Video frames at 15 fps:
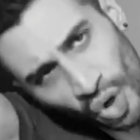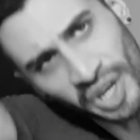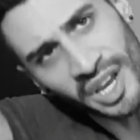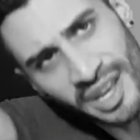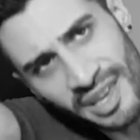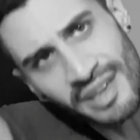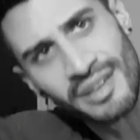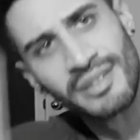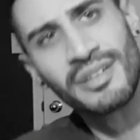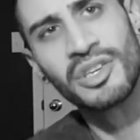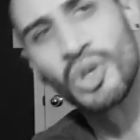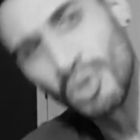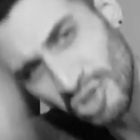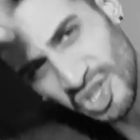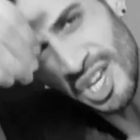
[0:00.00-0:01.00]
crooked here.
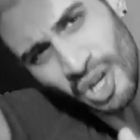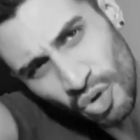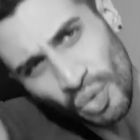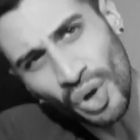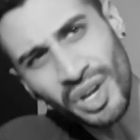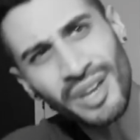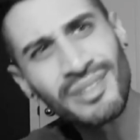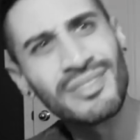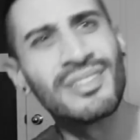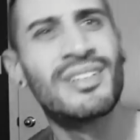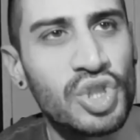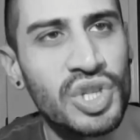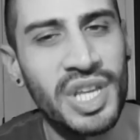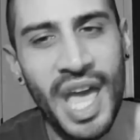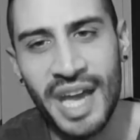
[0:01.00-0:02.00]
You don't see it crooked?
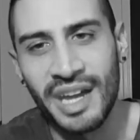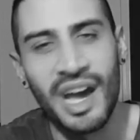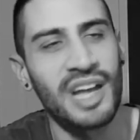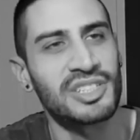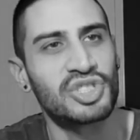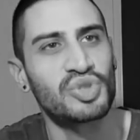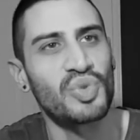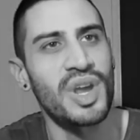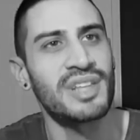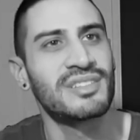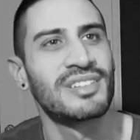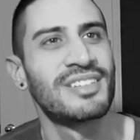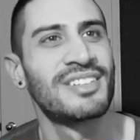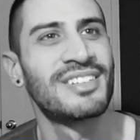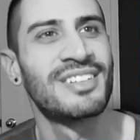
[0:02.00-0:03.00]
She can't cut
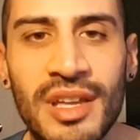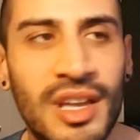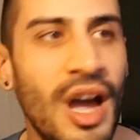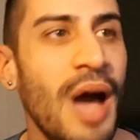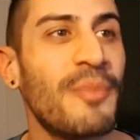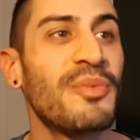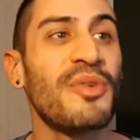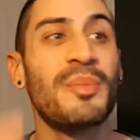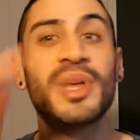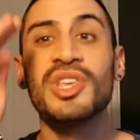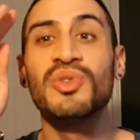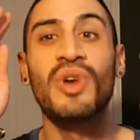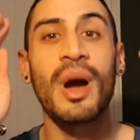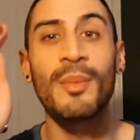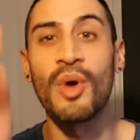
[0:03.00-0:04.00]
straight. God
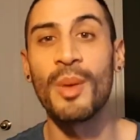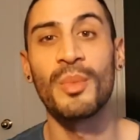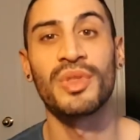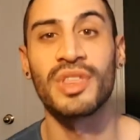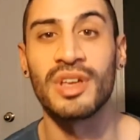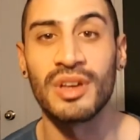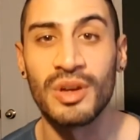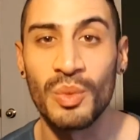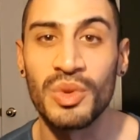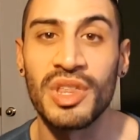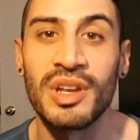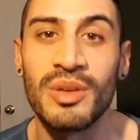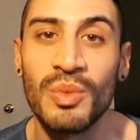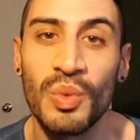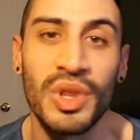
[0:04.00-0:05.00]
forbid you come home with a
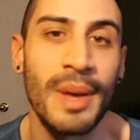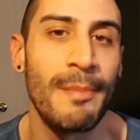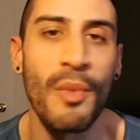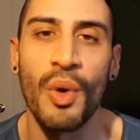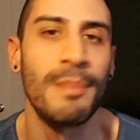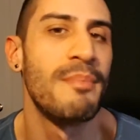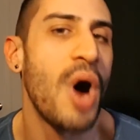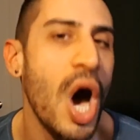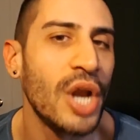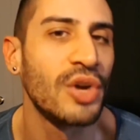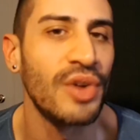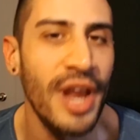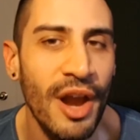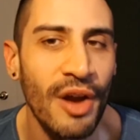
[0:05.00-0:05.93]
with a with a more modern